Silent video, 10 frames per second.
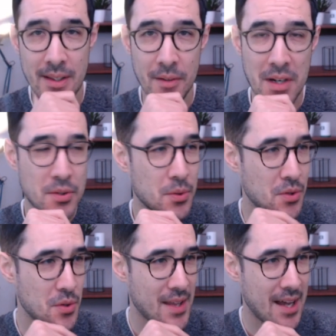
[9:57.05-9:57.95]
The Russell
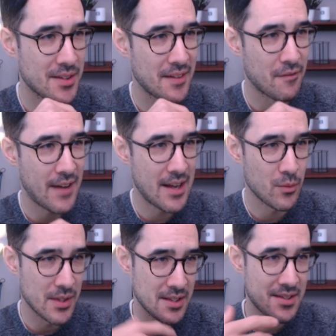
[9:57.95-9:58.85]
2000, in
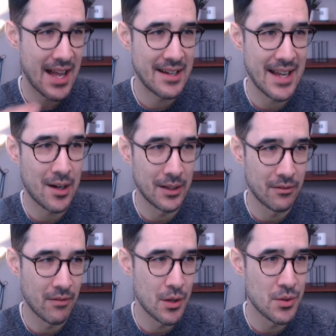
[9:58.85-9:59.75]
fact, was the standout
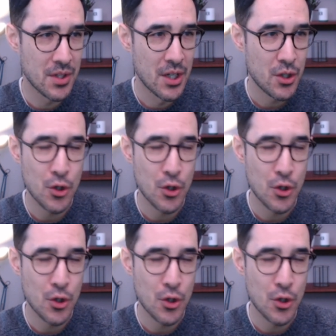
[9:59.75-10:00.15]
and rose